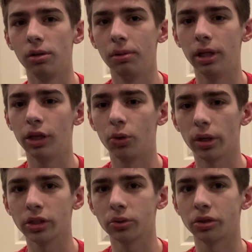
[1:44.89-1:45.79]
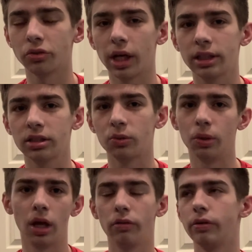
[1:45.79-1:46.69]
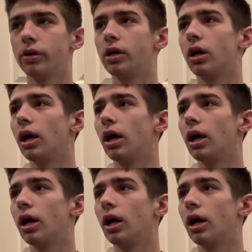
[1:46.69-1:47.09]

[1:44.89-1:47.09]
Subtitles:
being the Dorkosaurus Rex and whatever,